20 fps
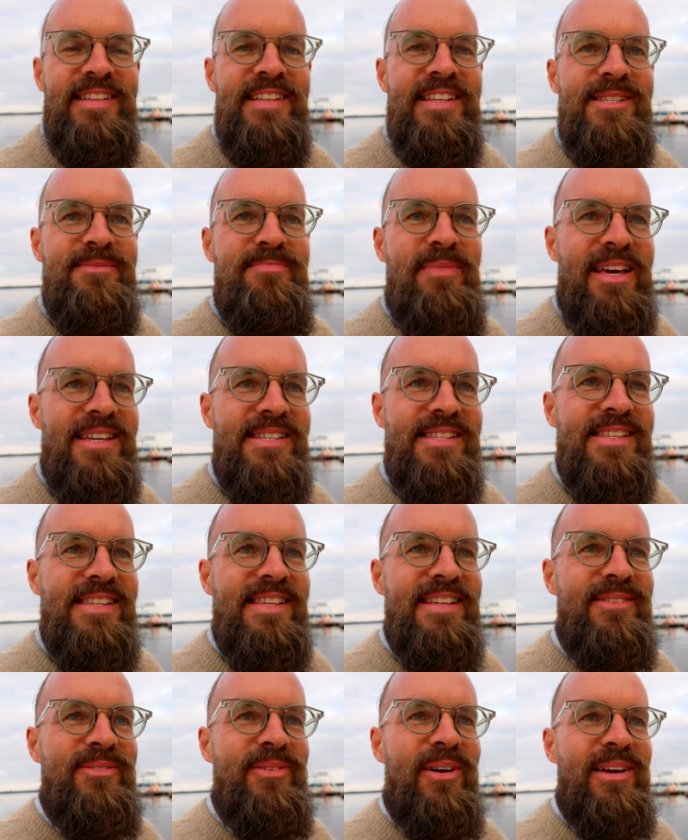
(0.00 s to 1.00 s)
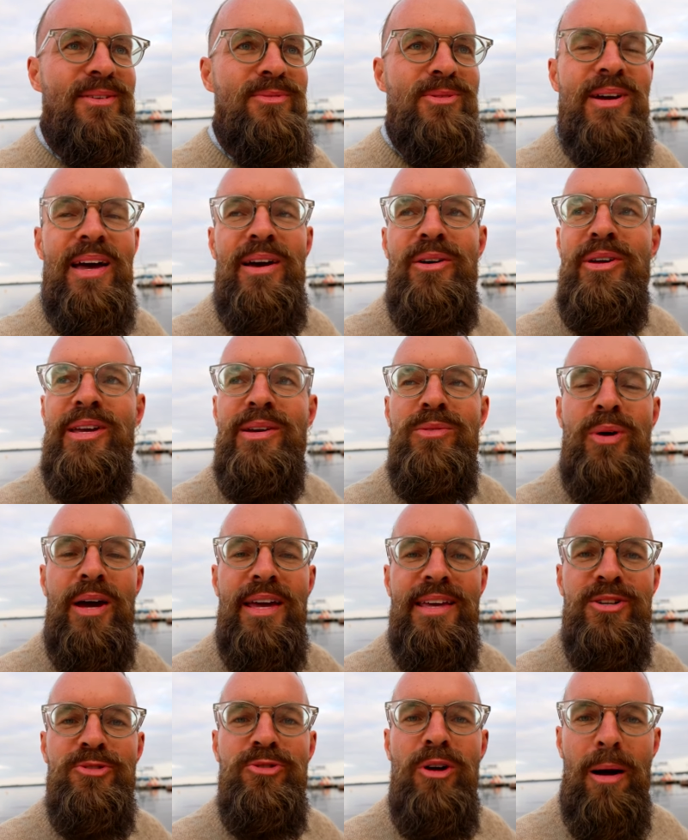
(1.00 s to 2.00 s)
his place where
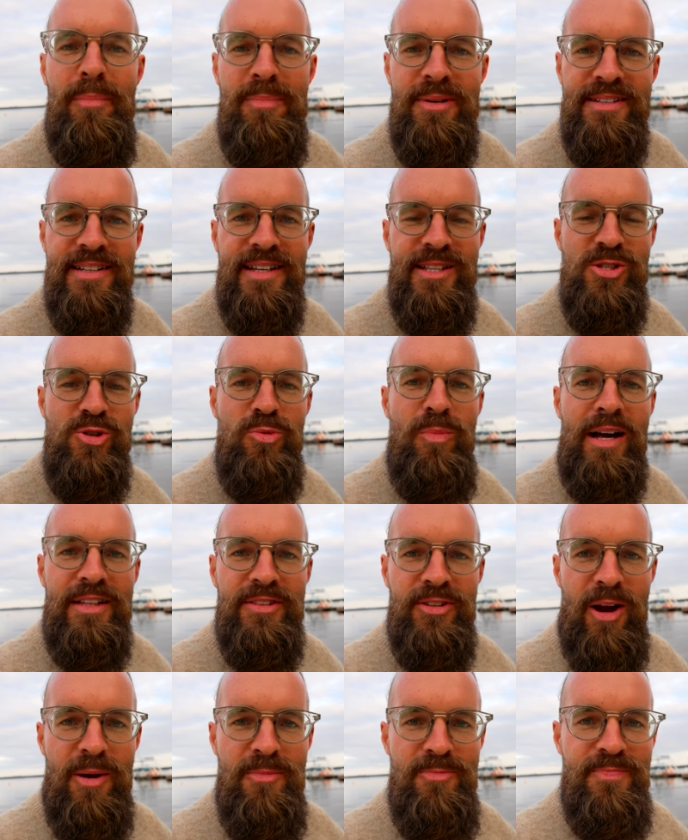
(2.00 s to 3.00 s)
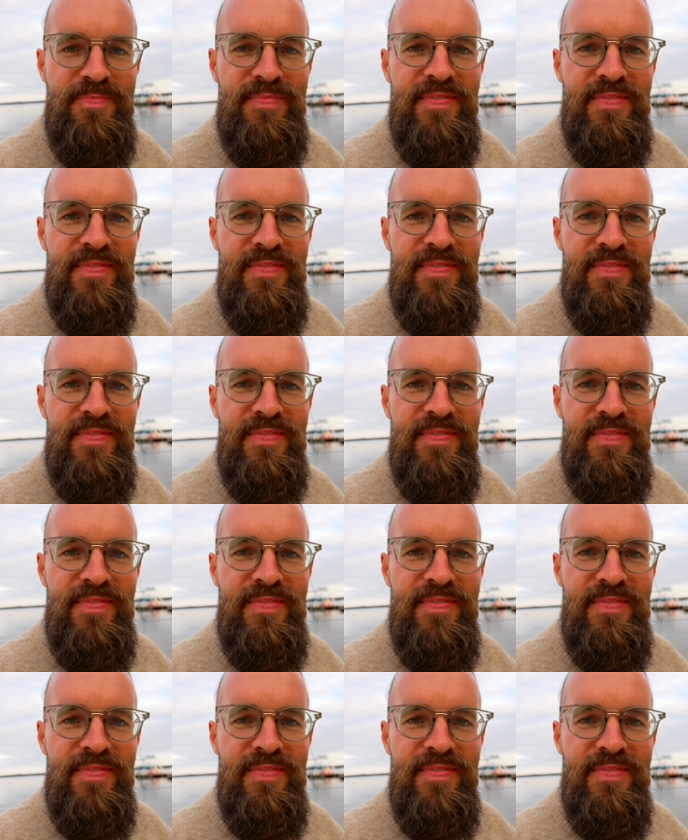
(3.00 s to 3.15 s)
he grew up in Sumatra,